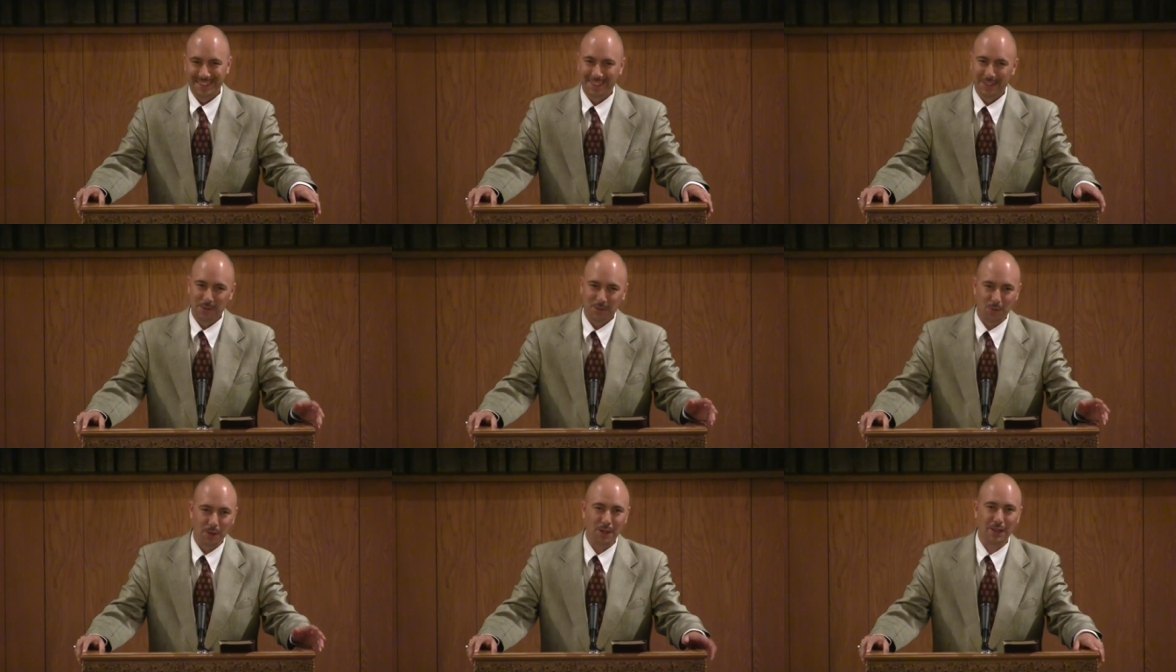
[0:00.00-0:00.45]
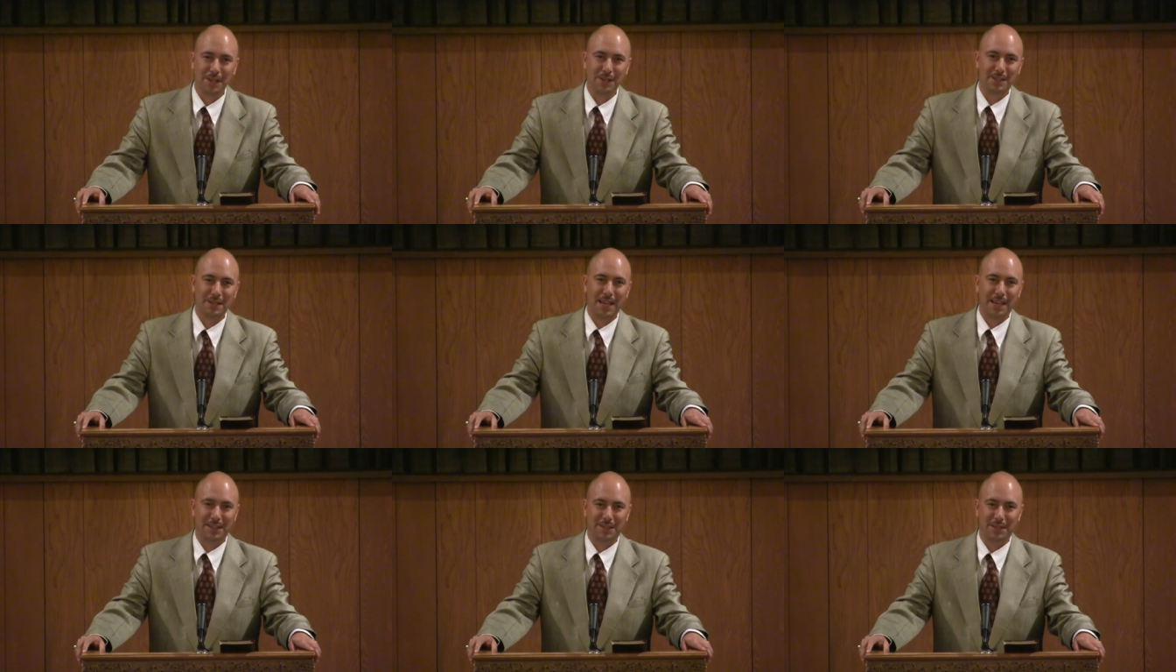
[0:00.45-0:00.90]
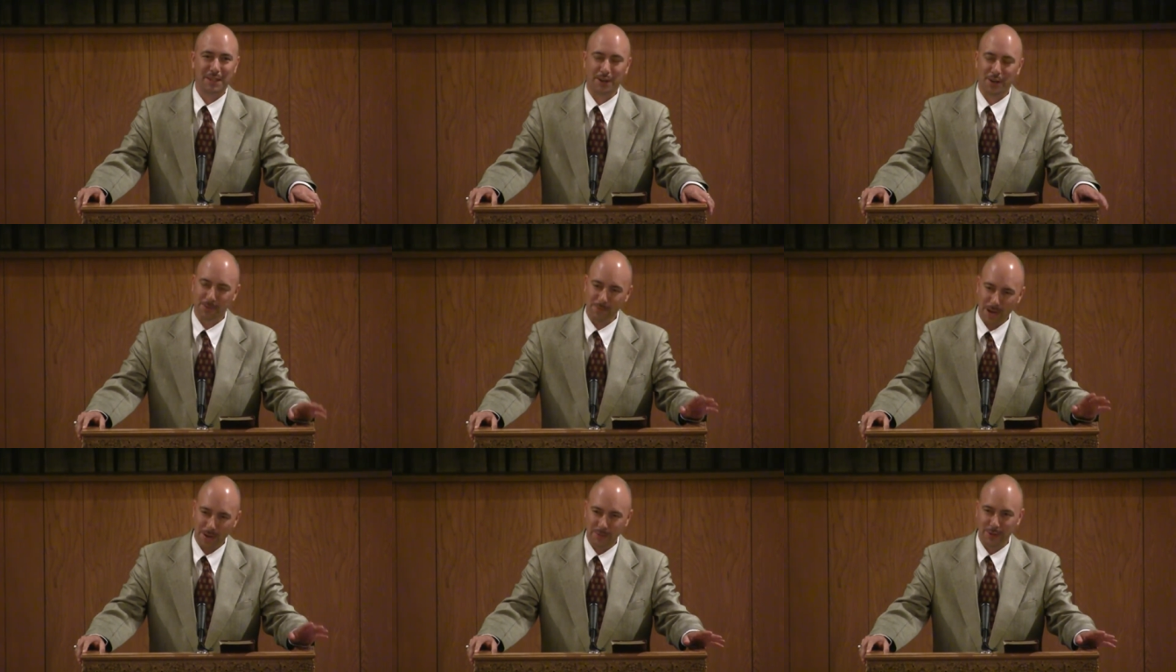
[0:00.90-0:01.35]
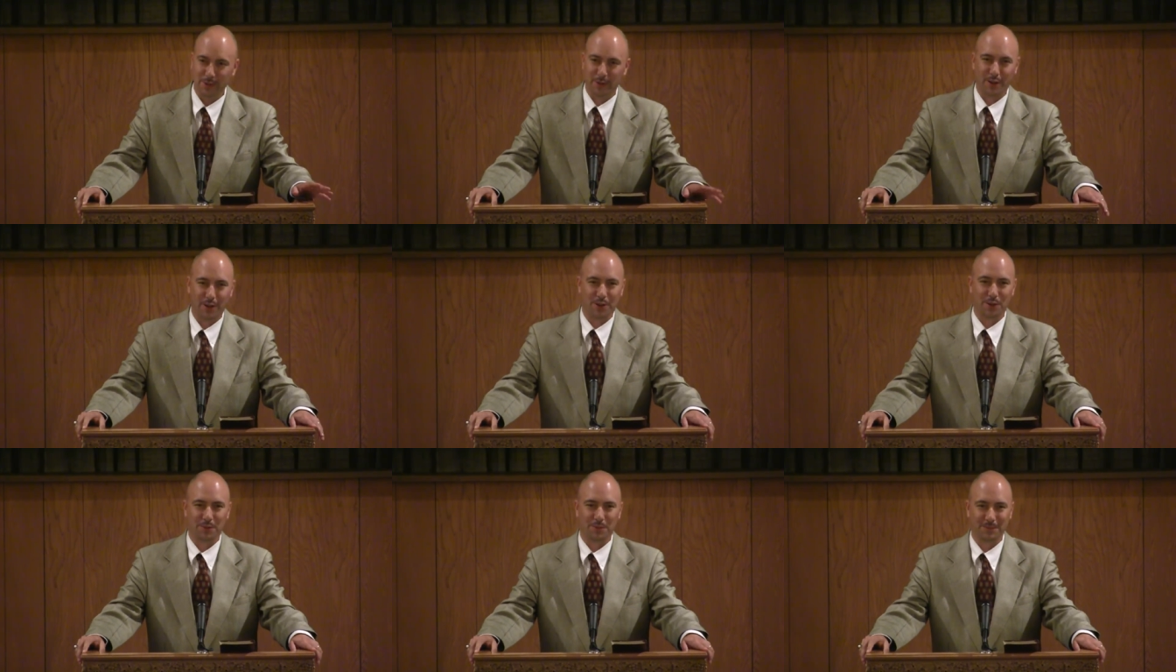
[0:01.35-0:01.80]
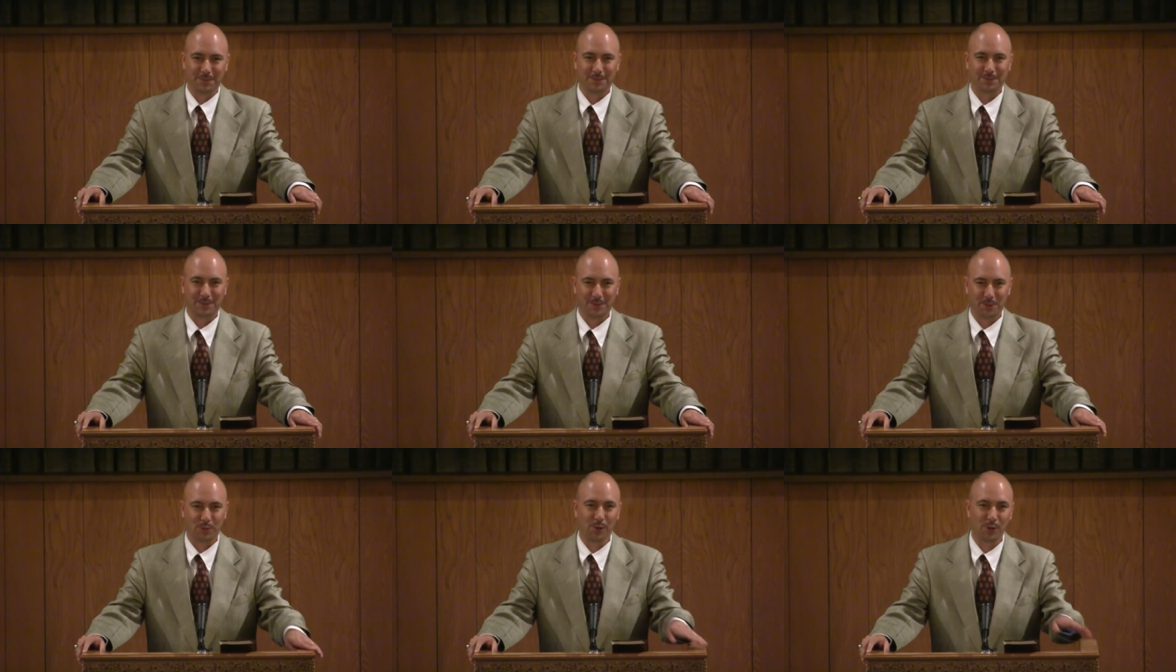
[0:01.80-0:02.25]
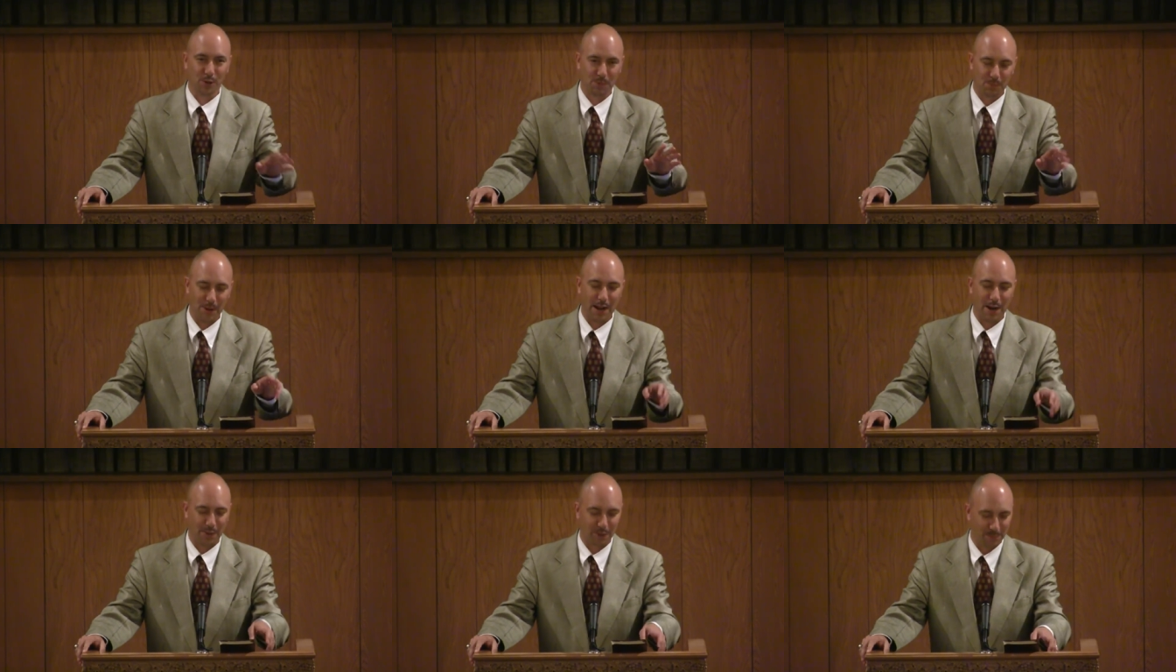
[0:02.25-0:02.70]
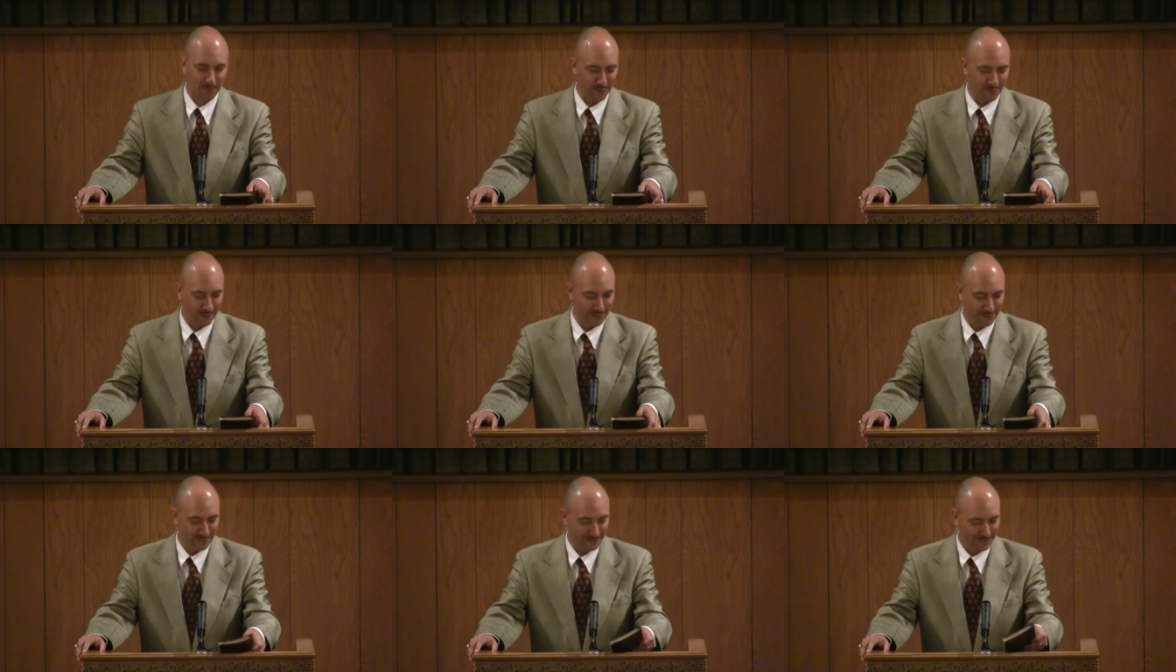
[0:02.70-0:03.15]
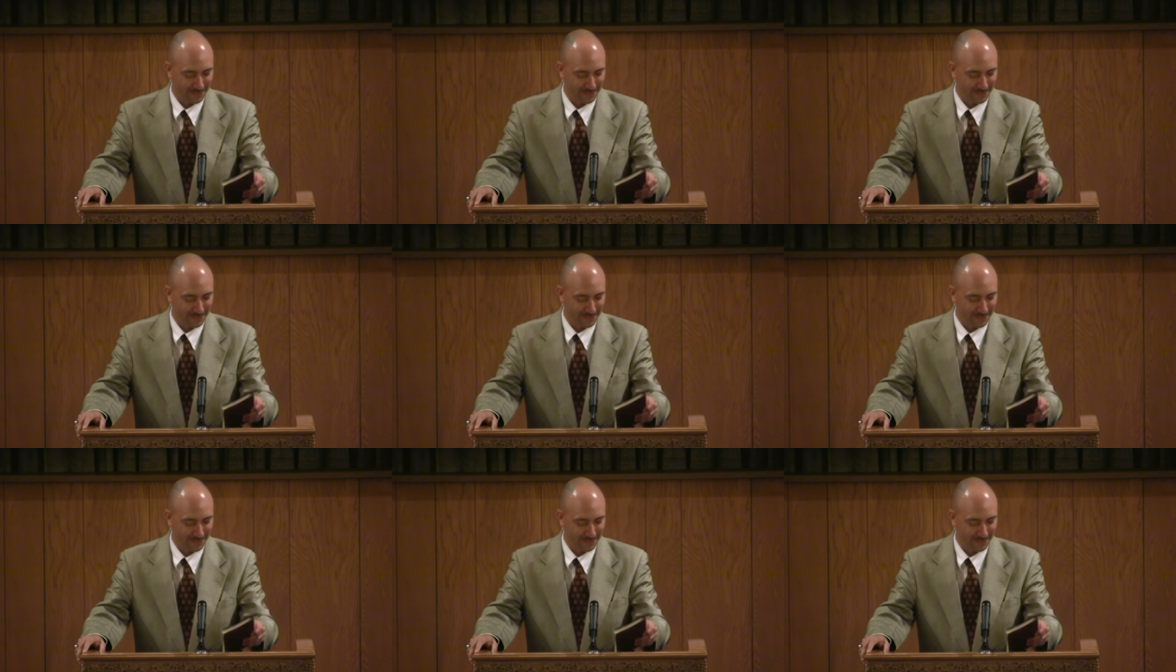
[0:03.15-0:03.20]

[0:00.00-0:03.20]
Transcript: One of these days, Terry, maybe you'll learn real PowerPoint.